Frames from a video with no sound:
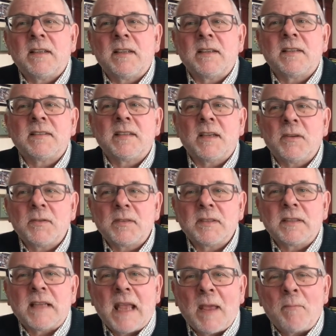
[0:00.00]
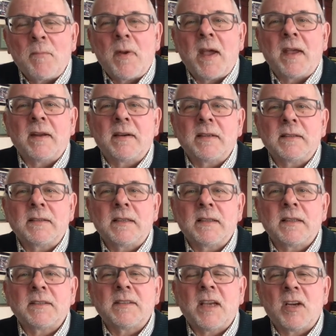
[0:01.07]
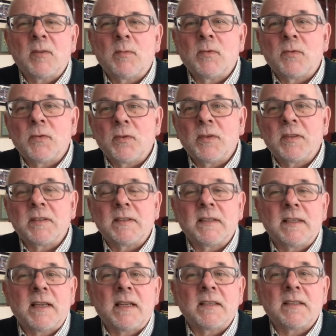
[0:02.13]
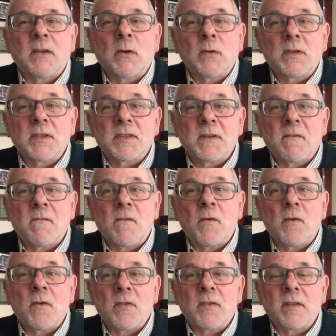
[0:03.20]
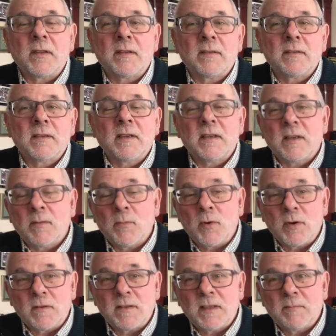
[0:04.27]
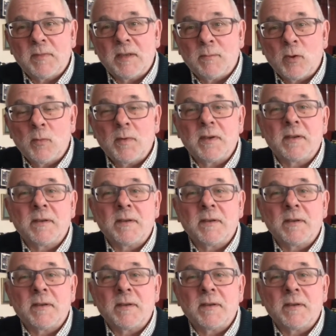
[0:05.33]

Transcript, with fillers: the Seleucid Empire had a terrible ruler in Antiochus IV, and more of him in a moment.